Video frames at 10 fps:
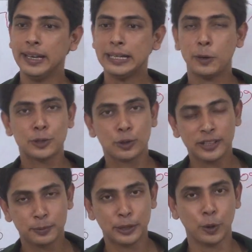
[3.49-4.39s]
In our
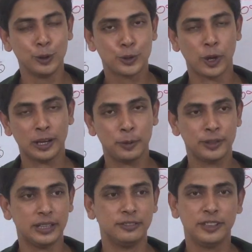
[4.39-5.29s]
today's video, we'll talk
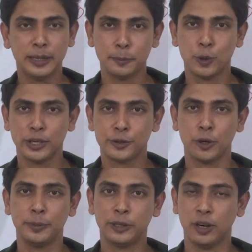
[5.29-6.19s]
about a very important
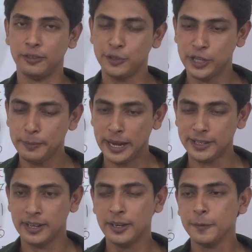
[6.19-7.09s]
topic of GMAT,